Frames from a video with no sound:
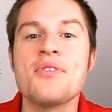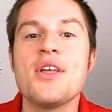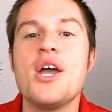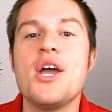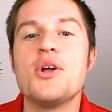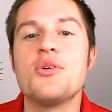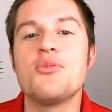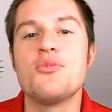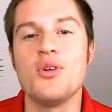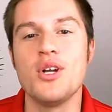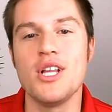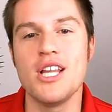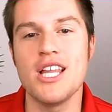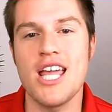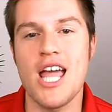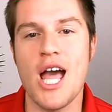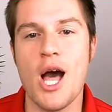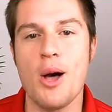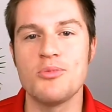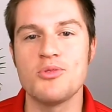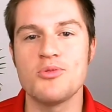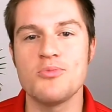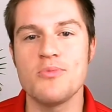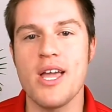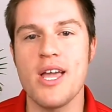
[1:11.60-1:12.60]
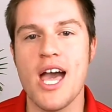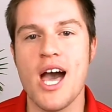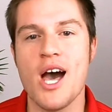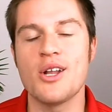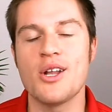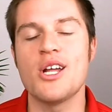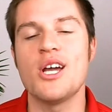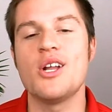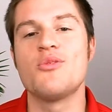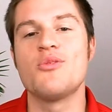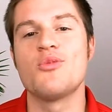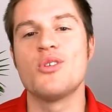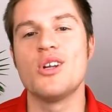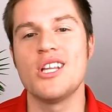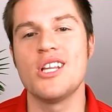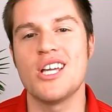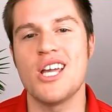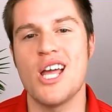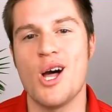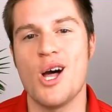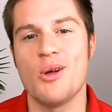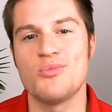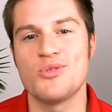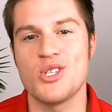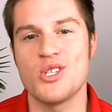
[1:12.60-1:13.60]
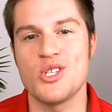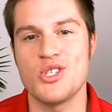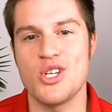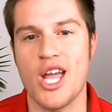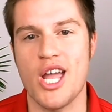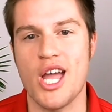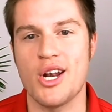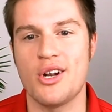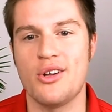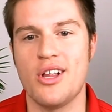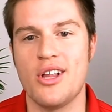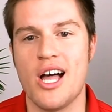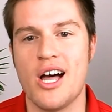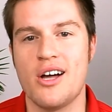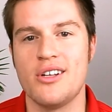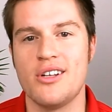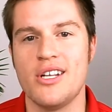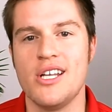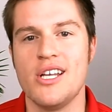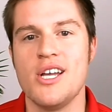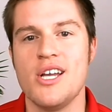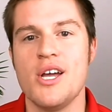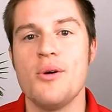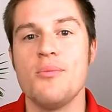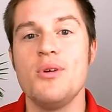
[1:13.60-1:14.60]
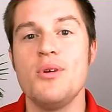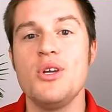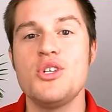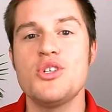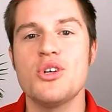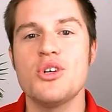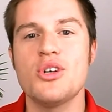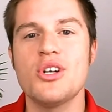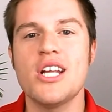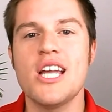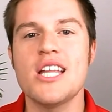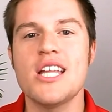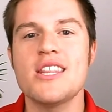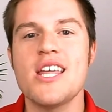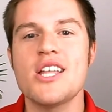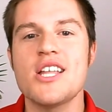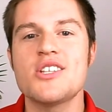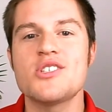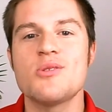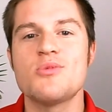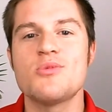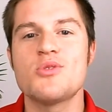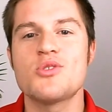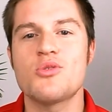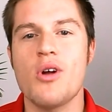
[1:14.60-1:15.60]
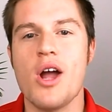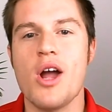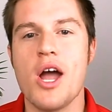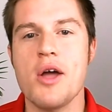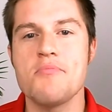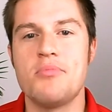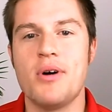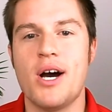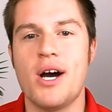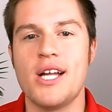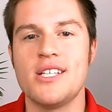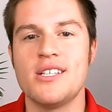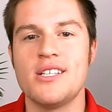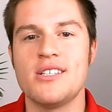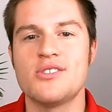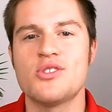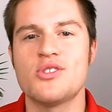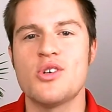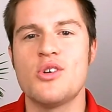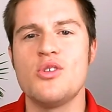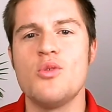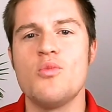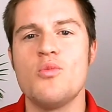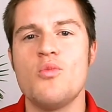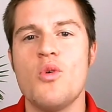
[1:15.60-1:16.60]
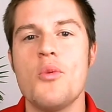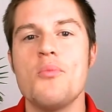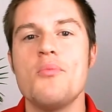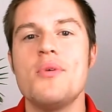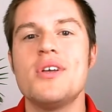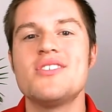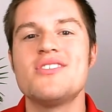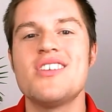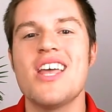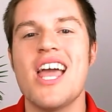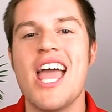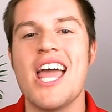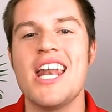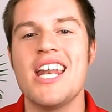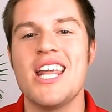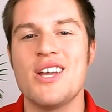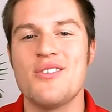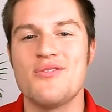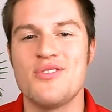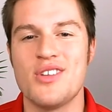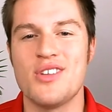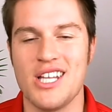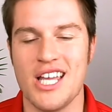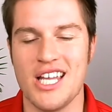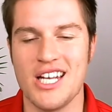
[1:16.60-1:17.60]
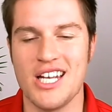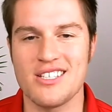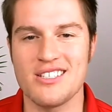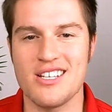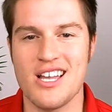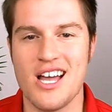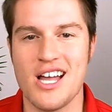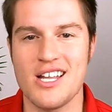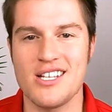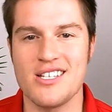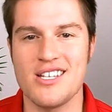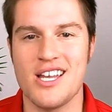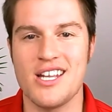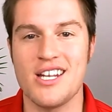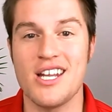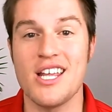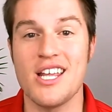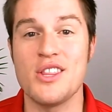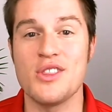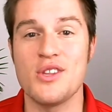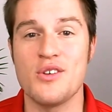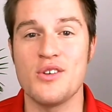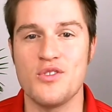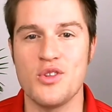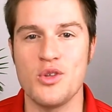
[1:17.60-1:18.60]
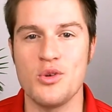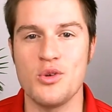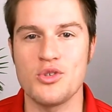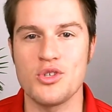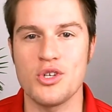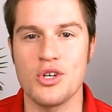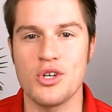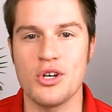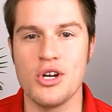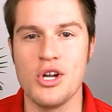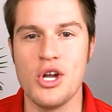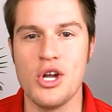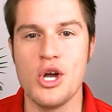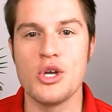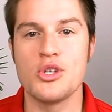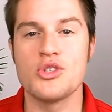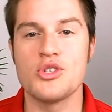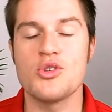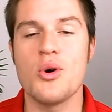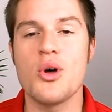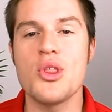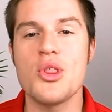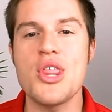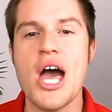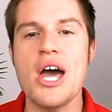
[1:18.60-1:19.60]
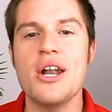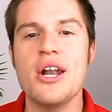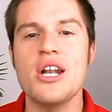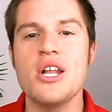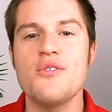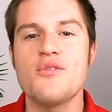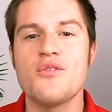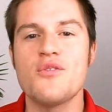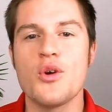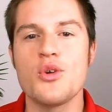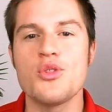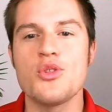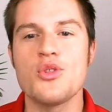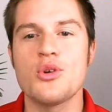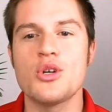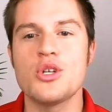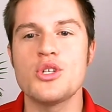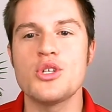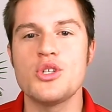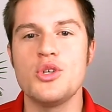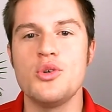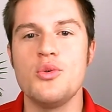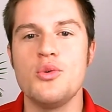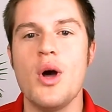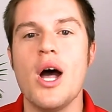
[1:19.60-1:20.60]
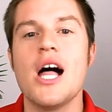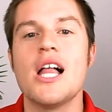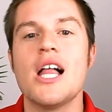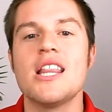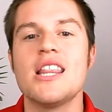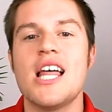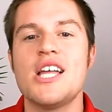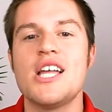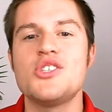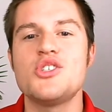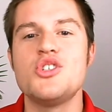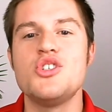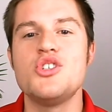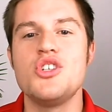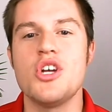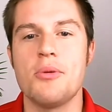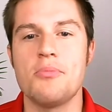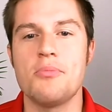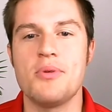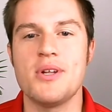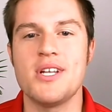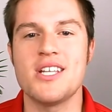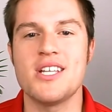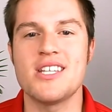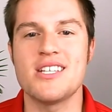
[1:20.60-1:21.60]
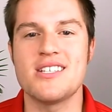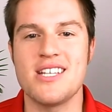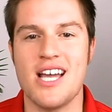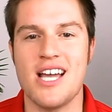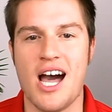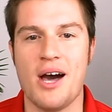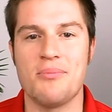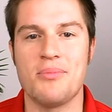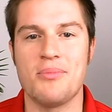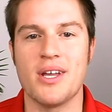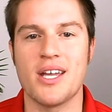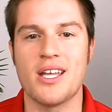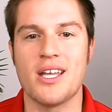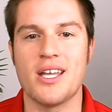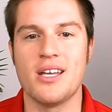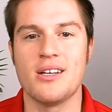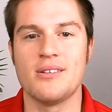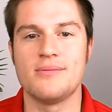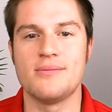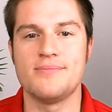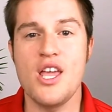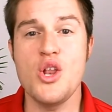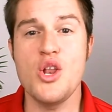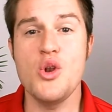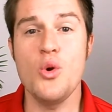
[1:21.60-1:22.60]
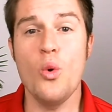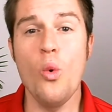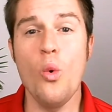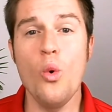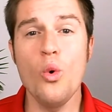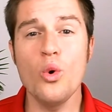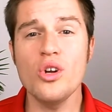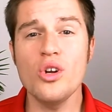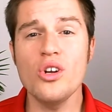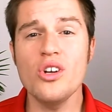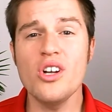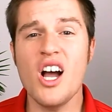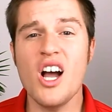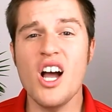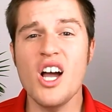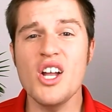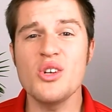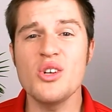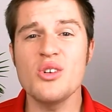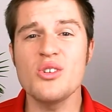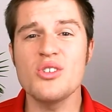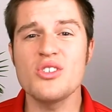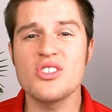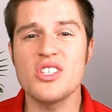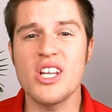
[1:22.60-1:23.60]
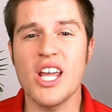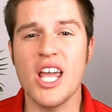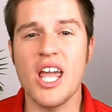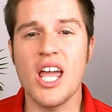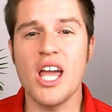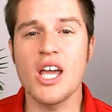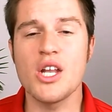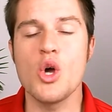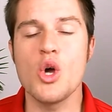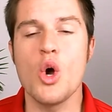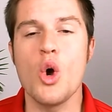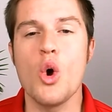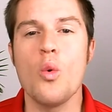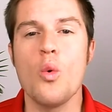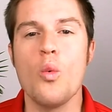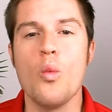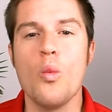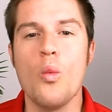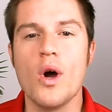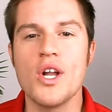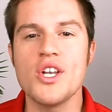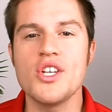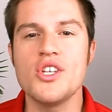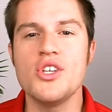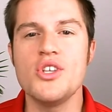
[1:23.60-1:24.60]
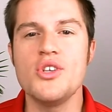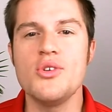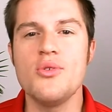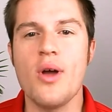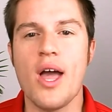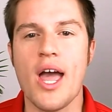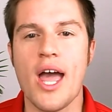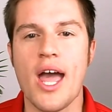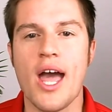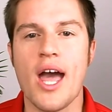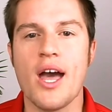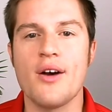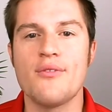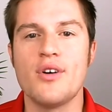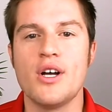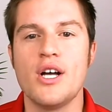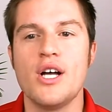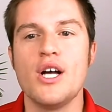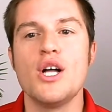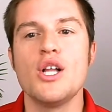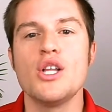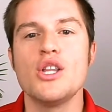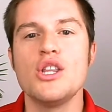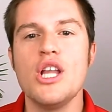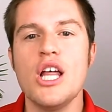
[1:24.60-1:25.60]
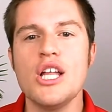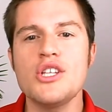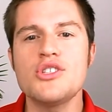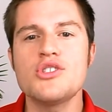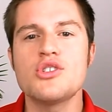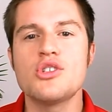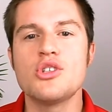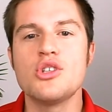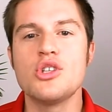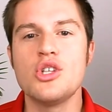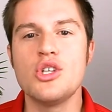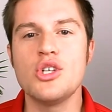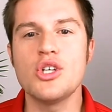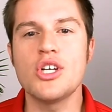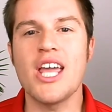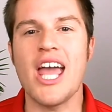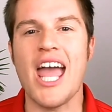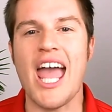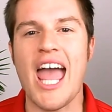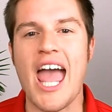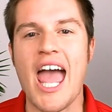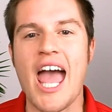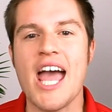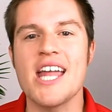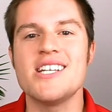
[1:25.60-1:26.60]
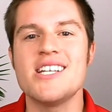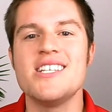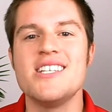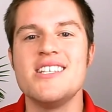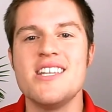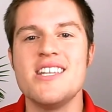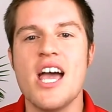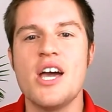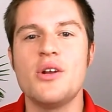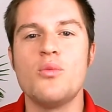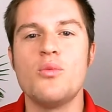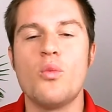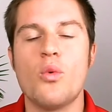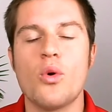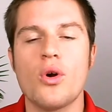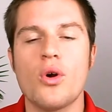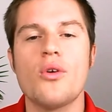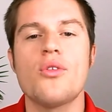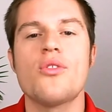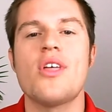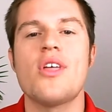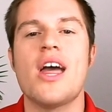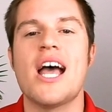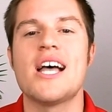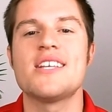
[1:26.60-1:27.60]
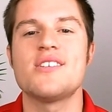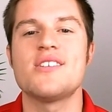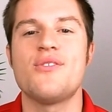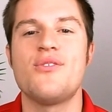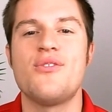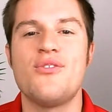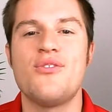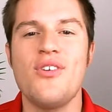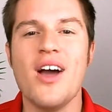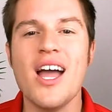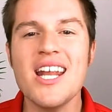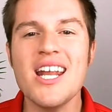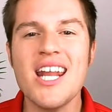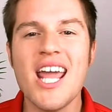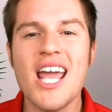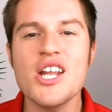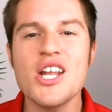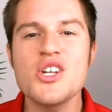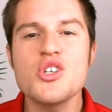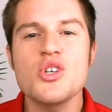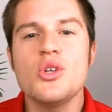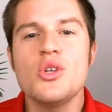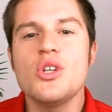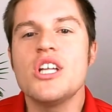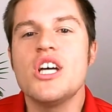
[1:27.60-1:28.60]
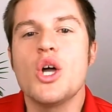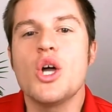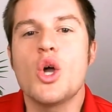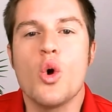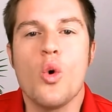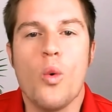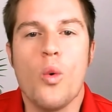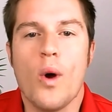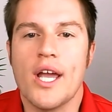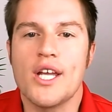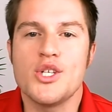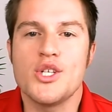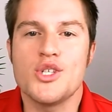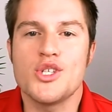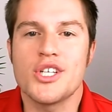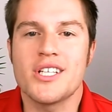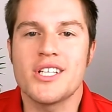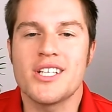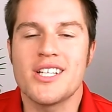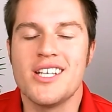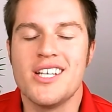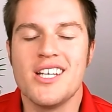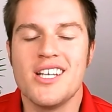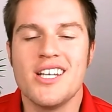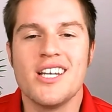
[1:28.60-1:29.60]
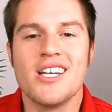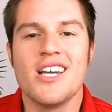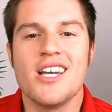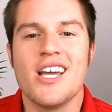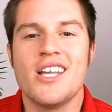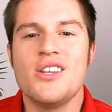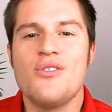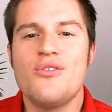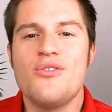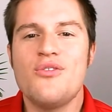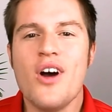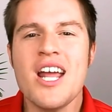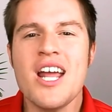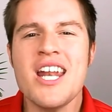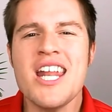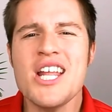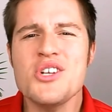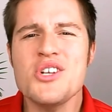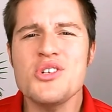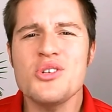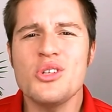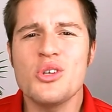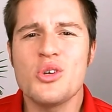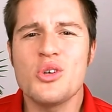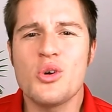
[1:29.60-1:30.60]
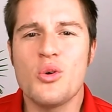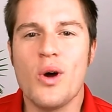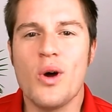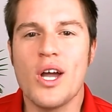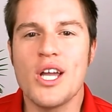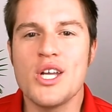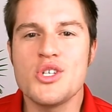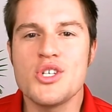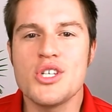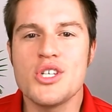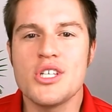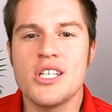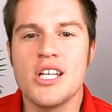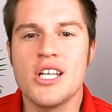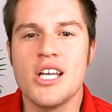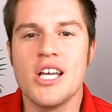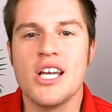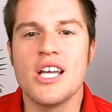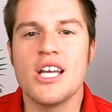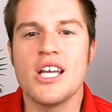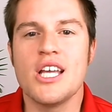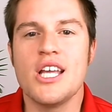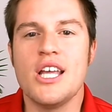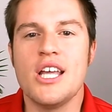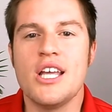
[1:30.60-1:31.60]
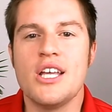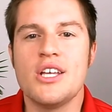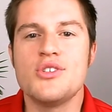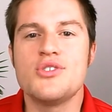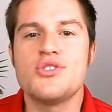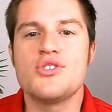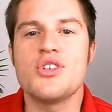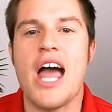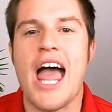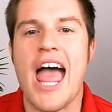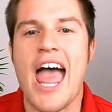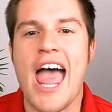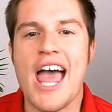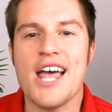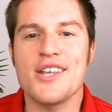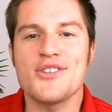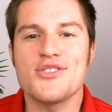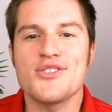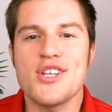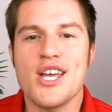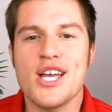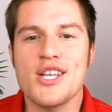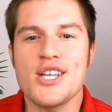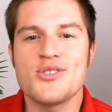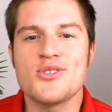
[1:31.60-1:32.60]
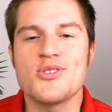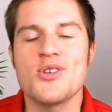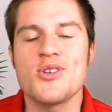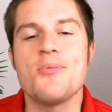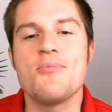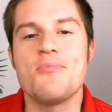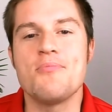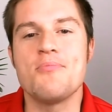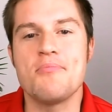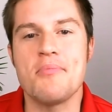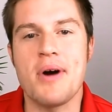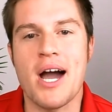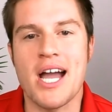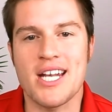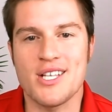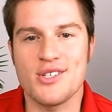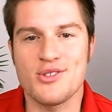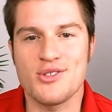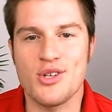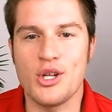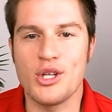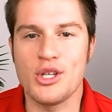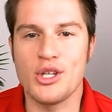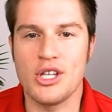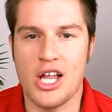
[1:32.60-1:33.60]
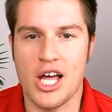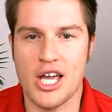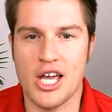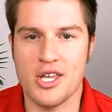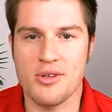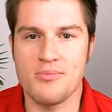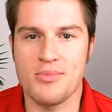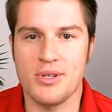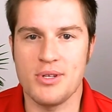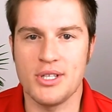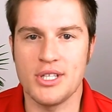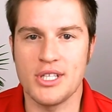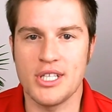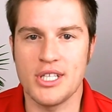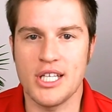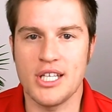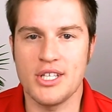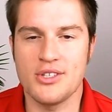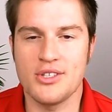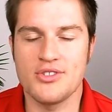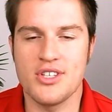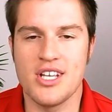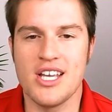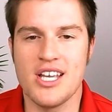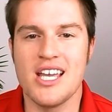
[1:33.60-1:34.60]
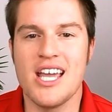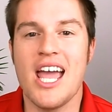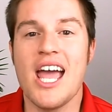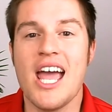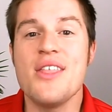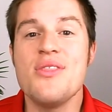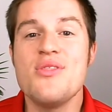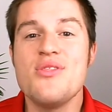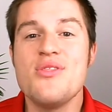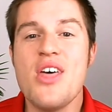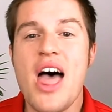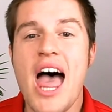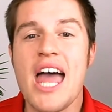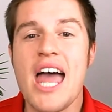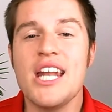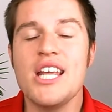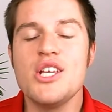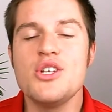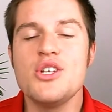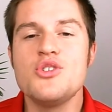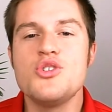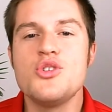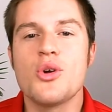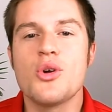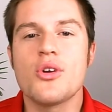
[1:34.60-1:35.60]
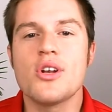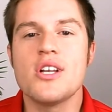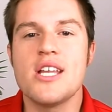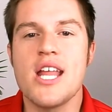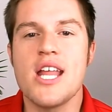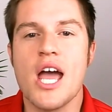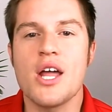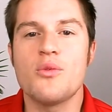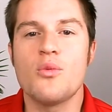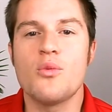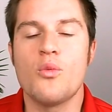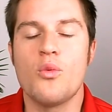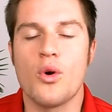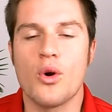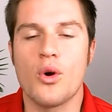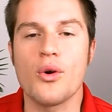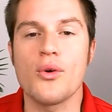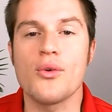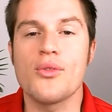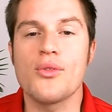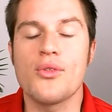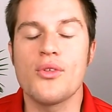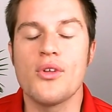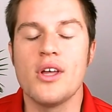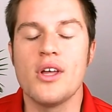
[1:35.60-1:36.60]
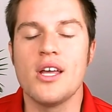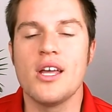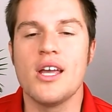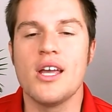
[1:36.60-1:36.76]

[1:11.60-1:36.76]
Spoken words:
It really helps me out and really helps the channel out. Be sure to hit that subscribe button so you won't miss any of the latest content in the future. So without any further ado, let's jump into the topic. In order to understand what do you have, let's look at net worth as a financial equation. And the financial equation is assets minus liabilities. And that is your net worth.